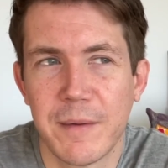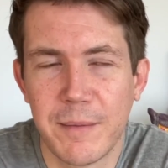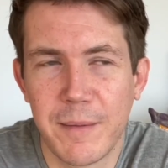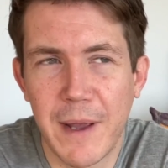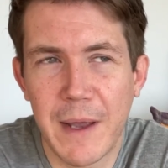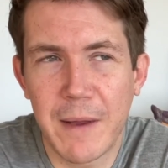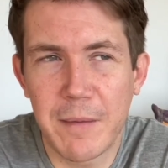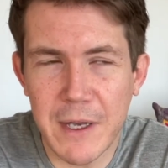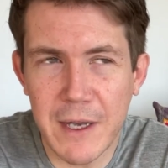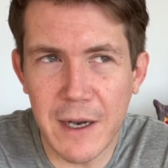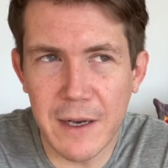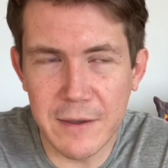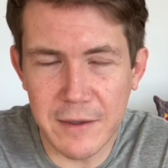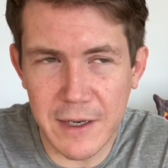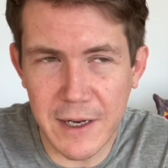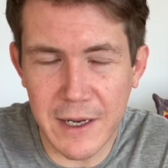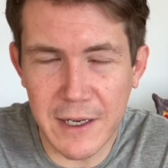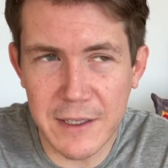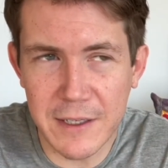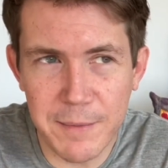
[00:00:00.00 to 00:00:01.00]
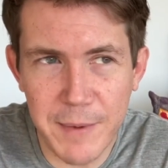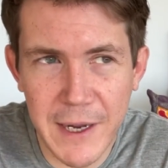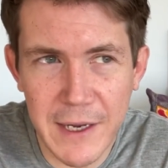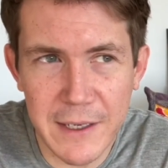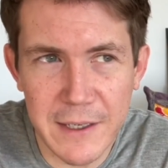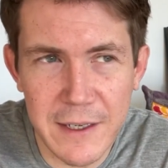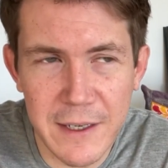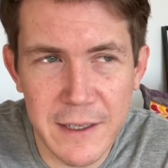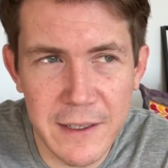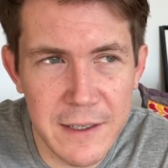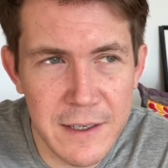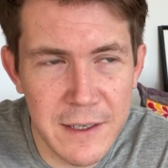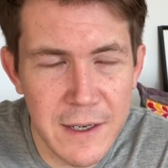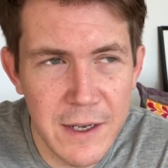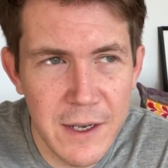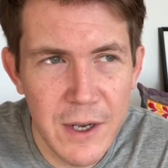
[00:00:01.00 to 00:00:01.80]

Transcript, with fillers: maybe unexpected,